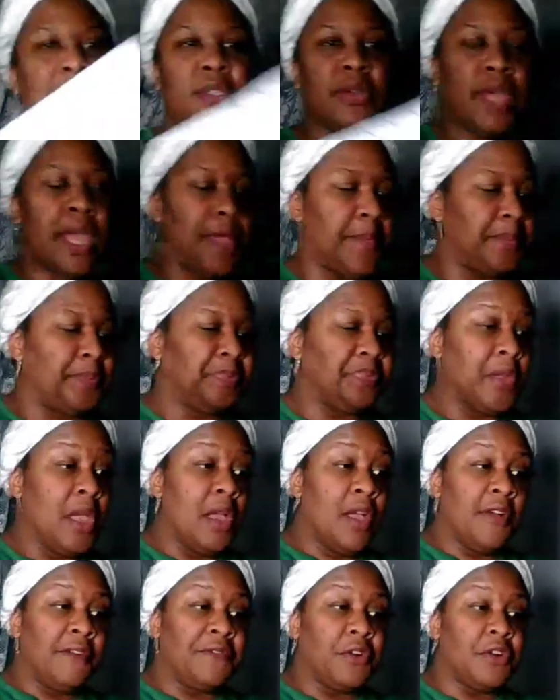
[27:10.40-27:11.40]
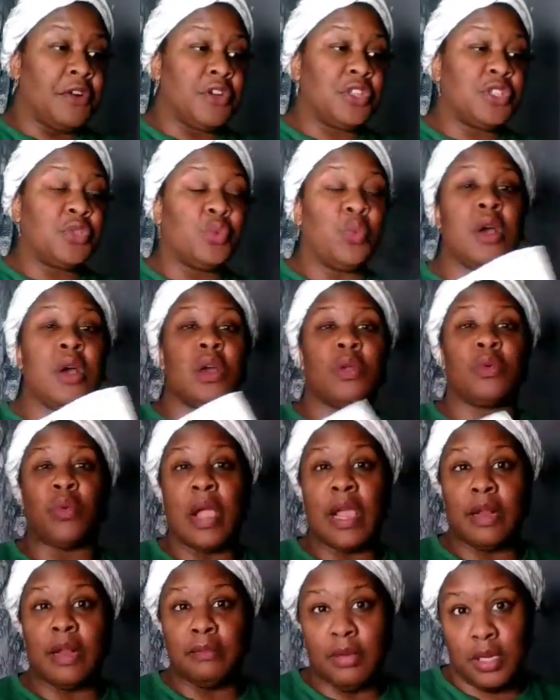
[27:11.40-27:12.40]
that's okay. First one, write
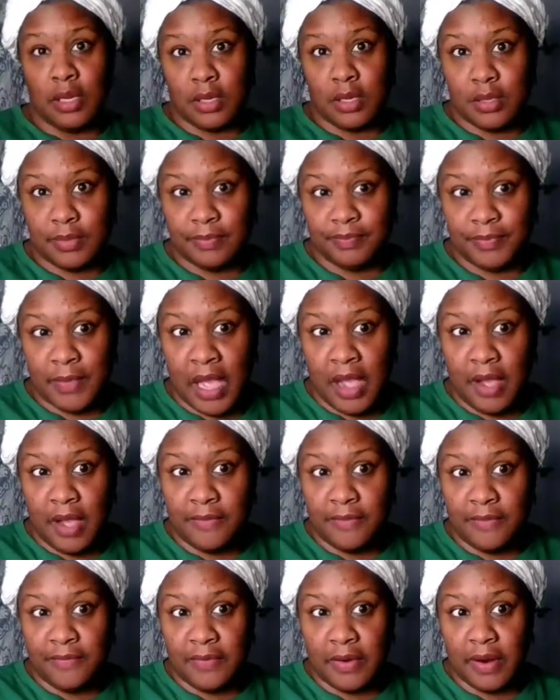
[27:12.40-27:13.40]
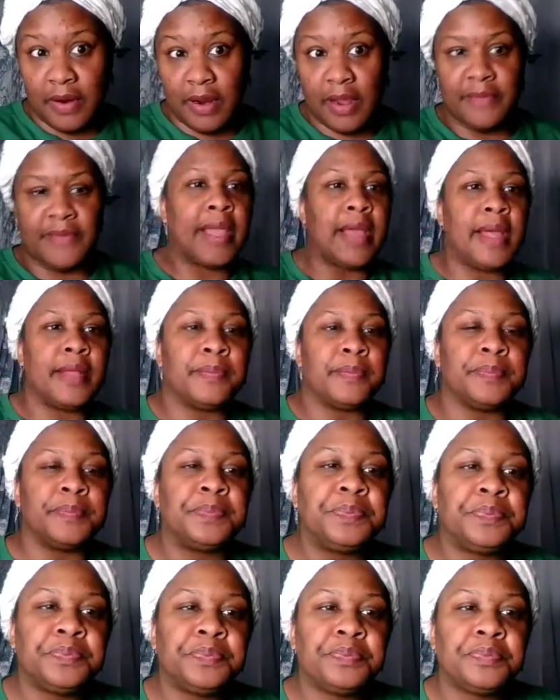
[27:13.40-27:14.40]
a book. How far have I gotten?
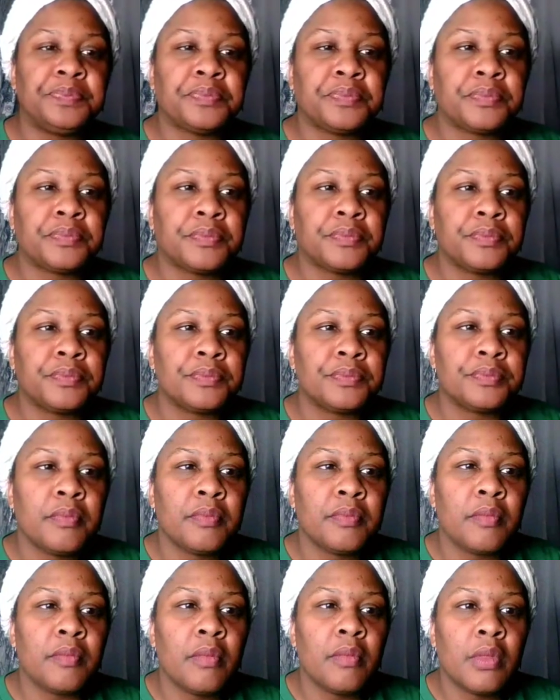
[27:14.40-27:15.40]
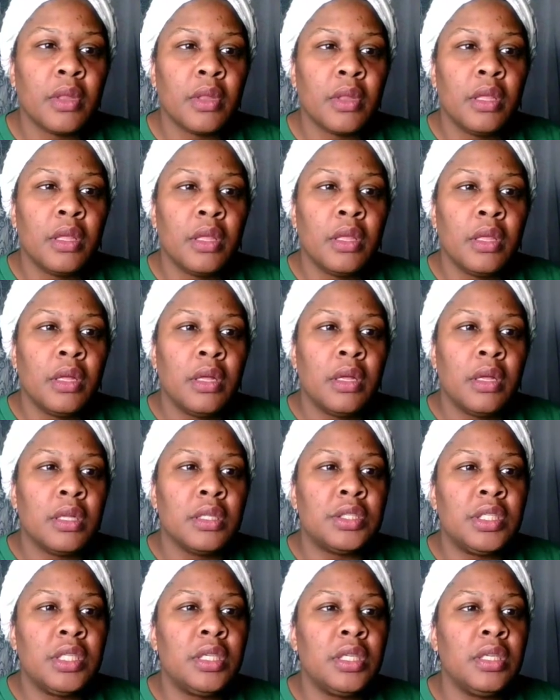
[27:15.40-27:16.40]
Let's
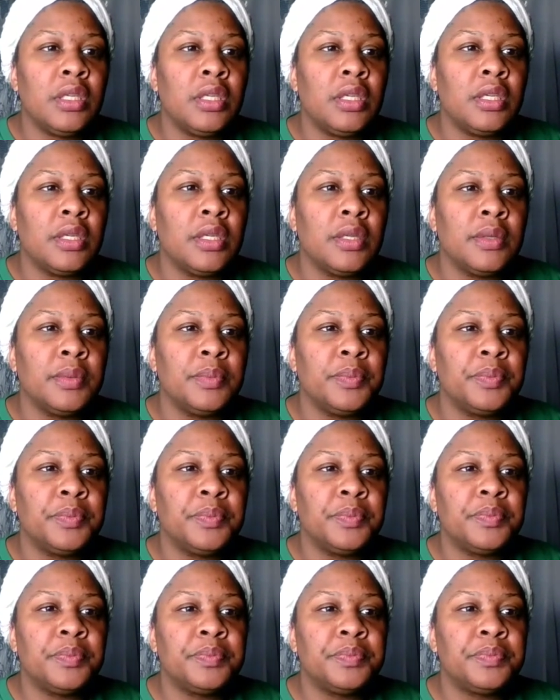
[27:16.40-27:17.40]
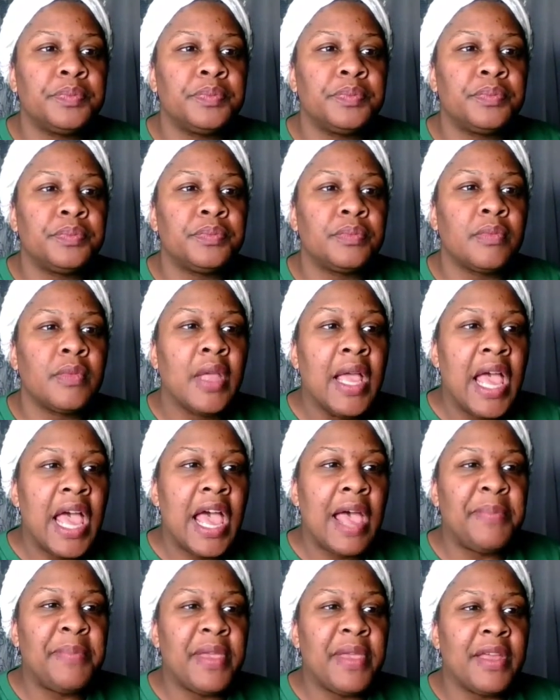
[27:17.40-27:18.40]
see. Happy
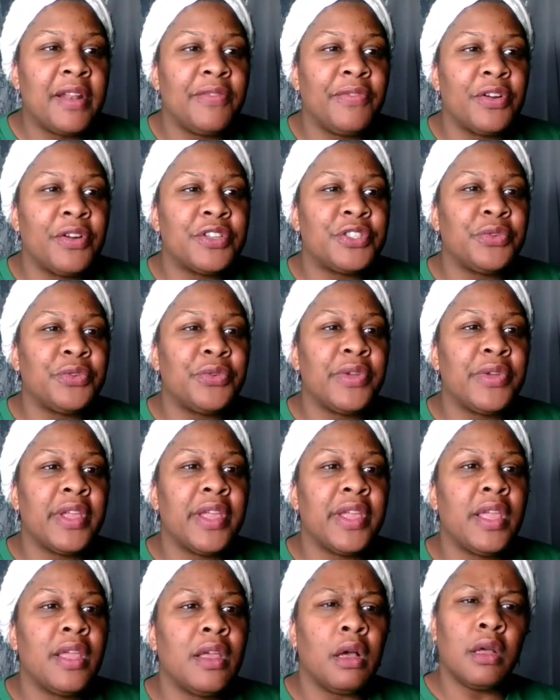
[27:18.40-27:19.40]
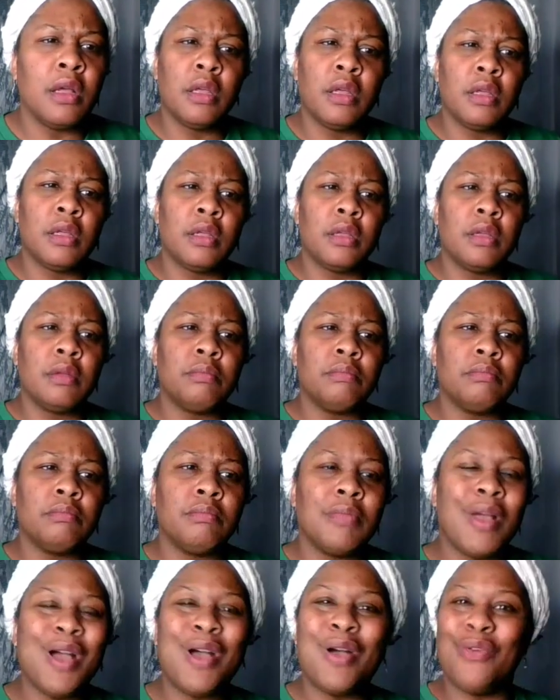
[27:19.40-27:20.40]
anniversary. For
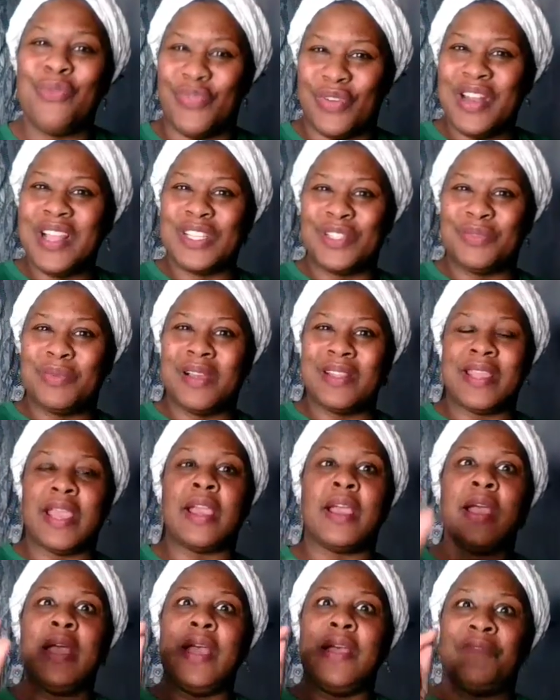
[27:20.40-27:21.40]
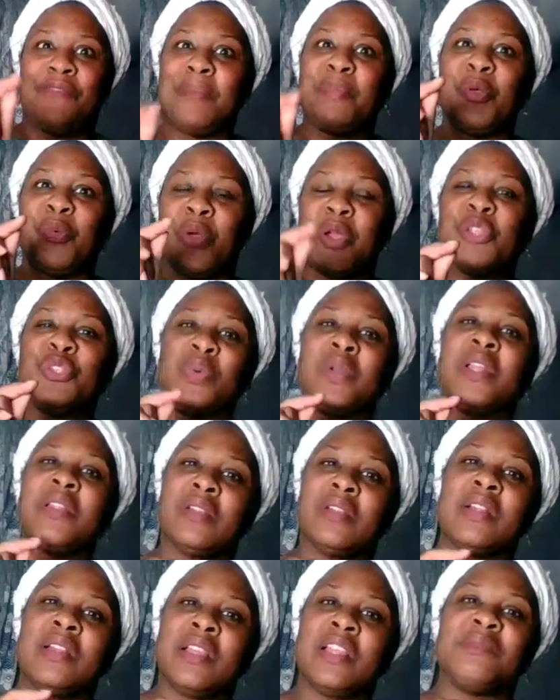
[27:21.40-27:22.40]
next month, yeah. February
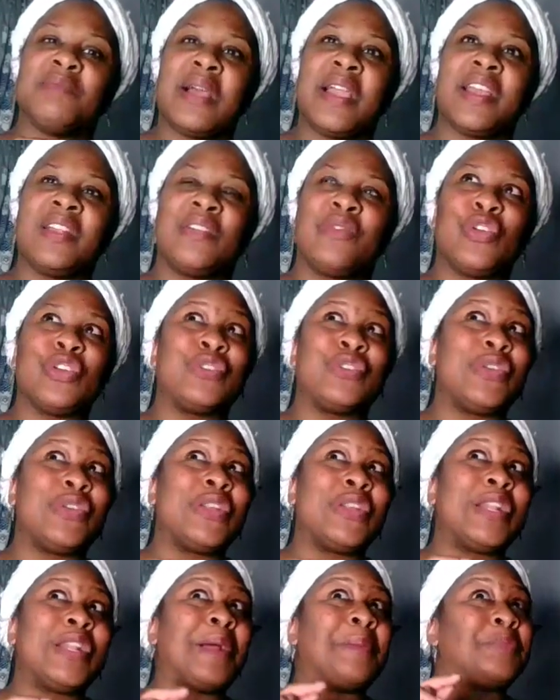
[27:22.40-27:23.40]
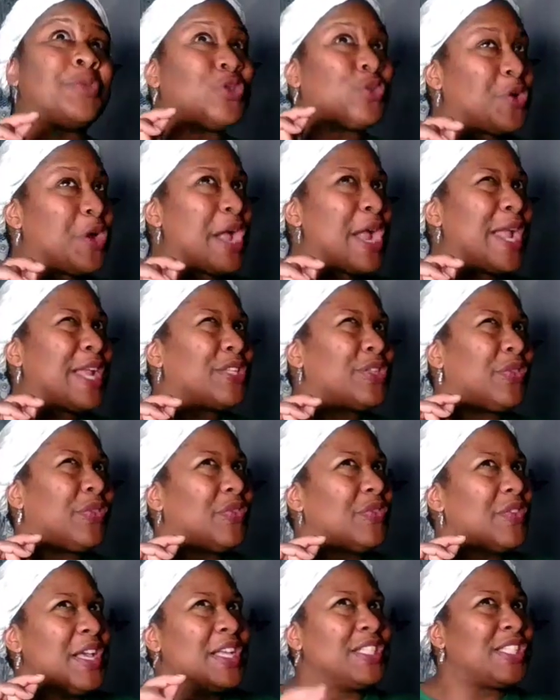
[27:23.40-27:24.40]
23rd is my anniversary, and I'm trying to
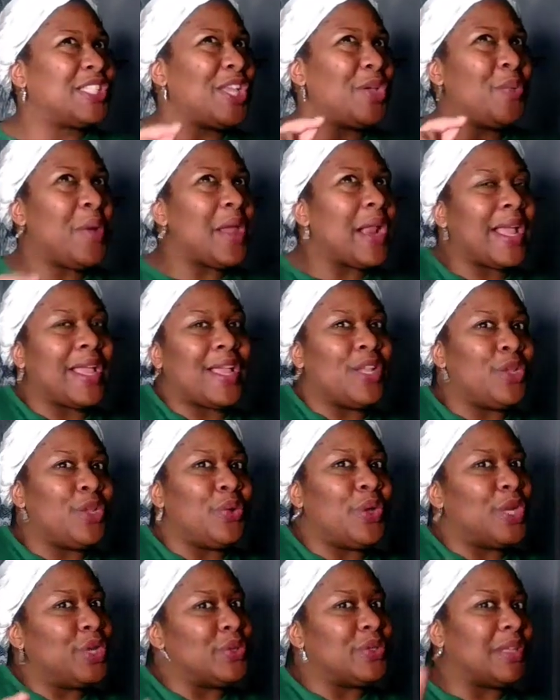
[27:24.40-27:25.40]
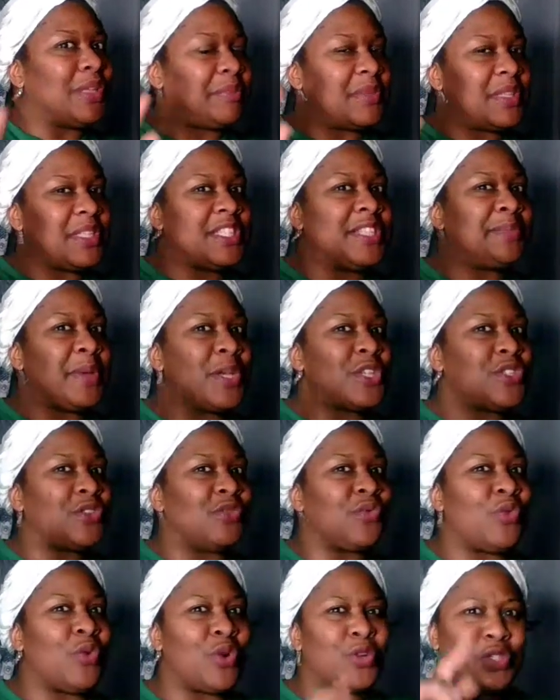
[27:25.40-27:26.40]
see what I can do to do something special
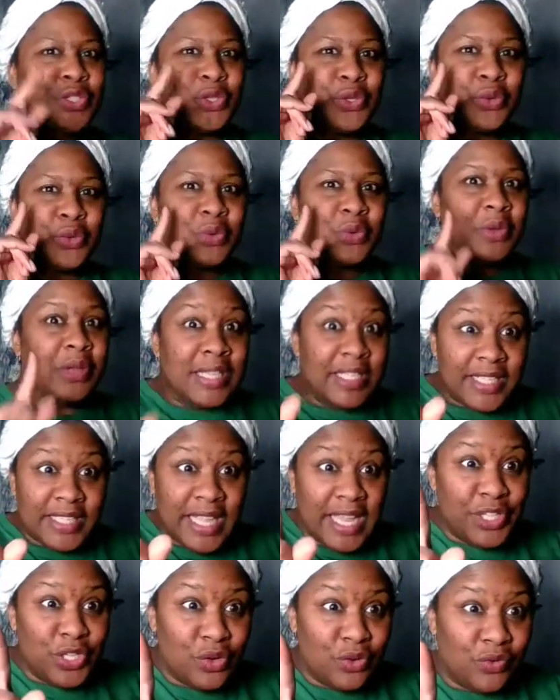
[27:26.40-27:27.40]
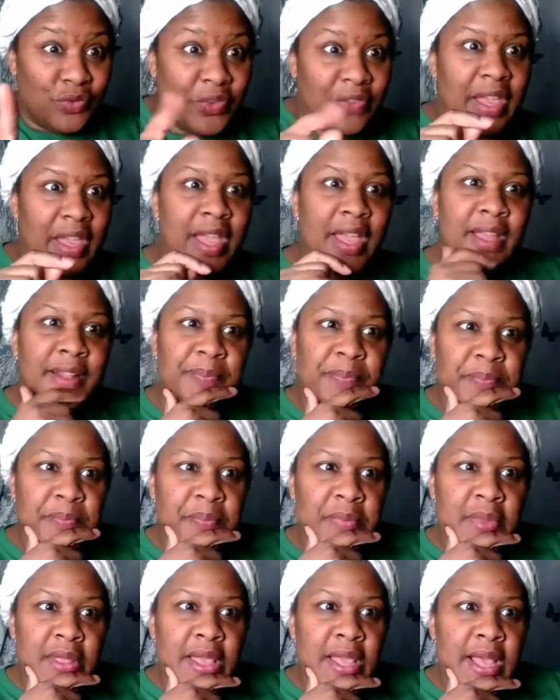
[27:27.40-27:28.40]
for it. So stay tuned for that.
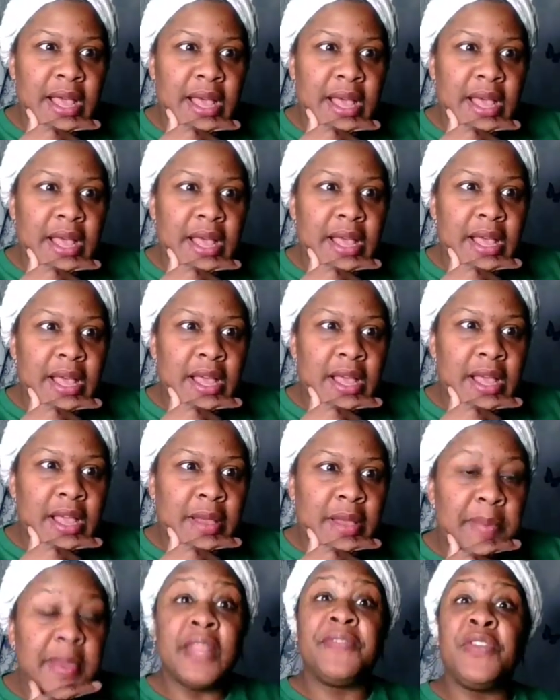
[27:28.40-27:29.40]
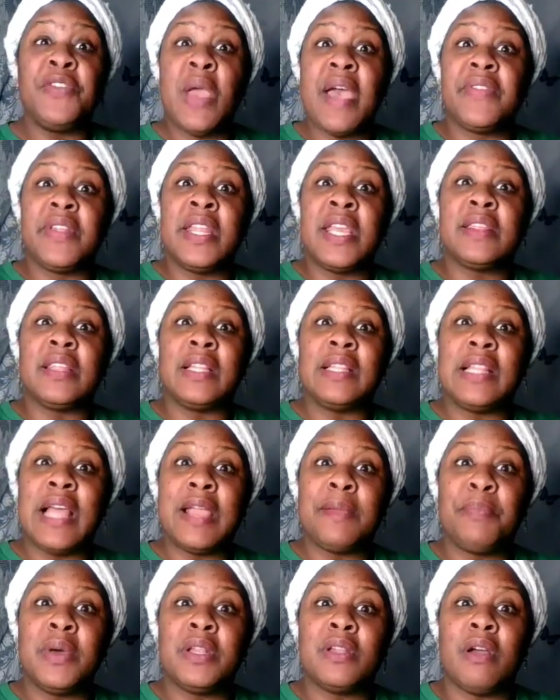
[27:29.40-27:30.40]
And if you haven't hit the like
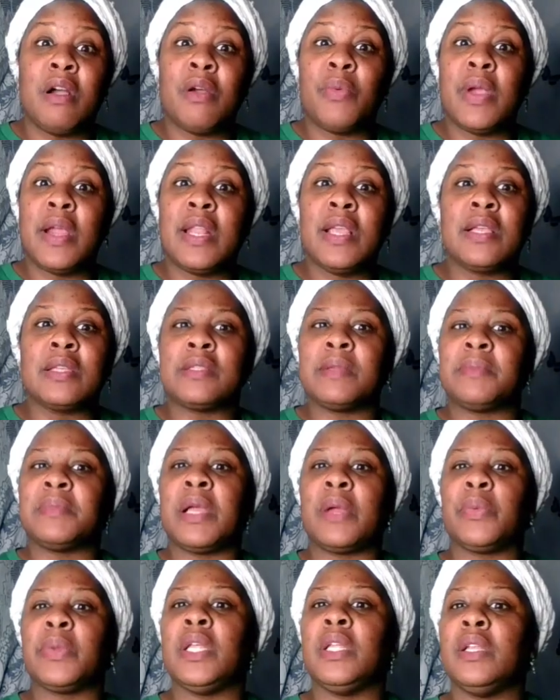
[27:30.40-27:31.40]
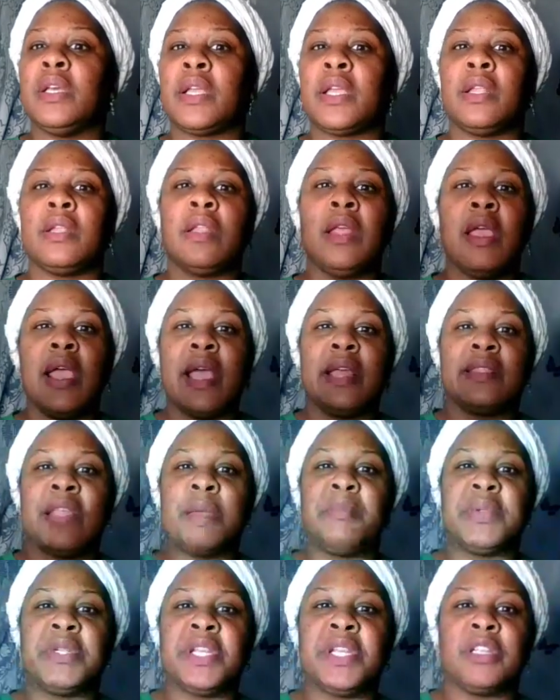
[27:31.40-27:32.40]
button already, because I'm not really looking at
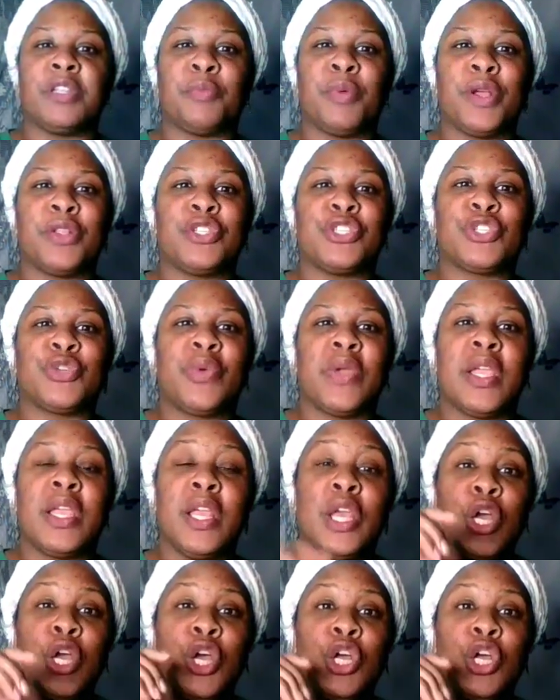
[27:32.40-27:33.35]
that particular part of the screen,